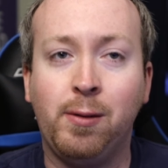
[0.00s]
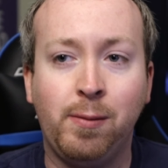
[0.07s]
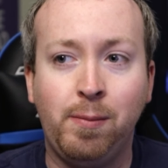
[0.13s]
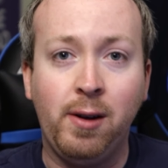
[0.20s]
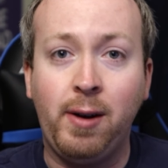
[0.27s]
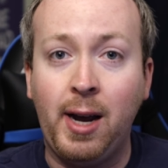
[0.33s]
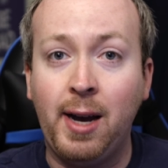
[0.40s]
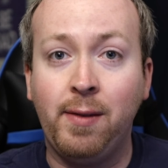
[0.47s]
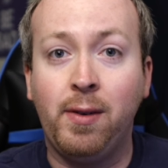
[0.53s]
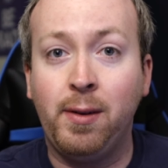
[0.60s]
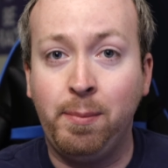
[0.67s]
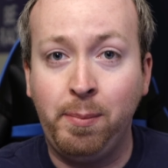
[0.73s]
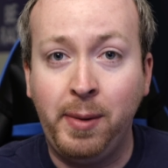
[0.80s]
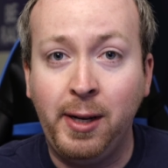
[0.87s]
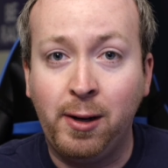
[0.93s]
have
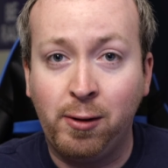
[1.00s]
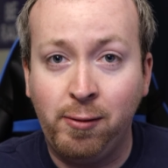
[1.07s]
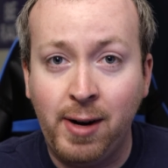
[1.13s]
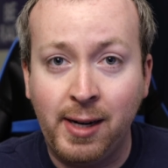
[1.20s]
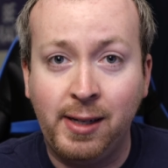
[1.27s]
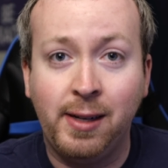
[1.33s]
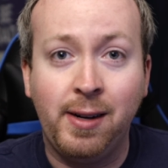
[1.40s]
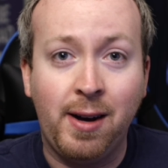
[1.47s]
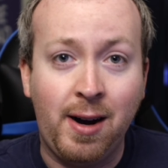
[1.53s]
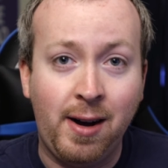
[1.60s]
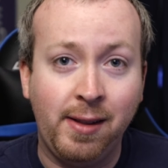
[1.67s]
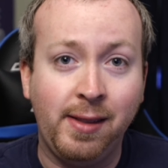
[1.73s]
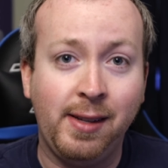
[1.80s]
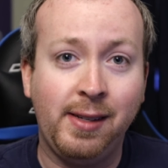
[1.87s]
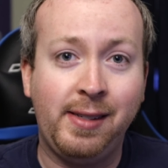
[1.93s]
it be corrected on the